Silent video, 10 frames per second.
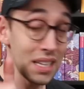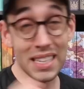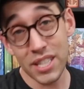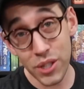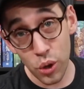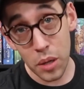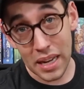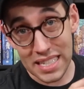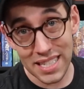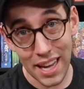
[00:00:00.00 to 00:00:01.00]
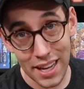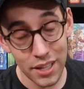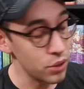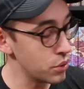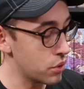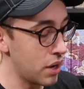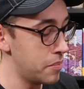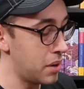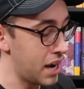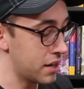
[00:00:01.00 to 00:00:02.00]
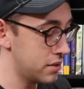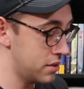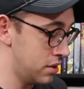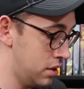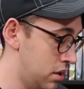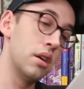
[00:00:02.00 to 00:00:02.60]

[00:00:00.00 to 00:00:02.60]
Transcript: This is only my second Loot Crate box.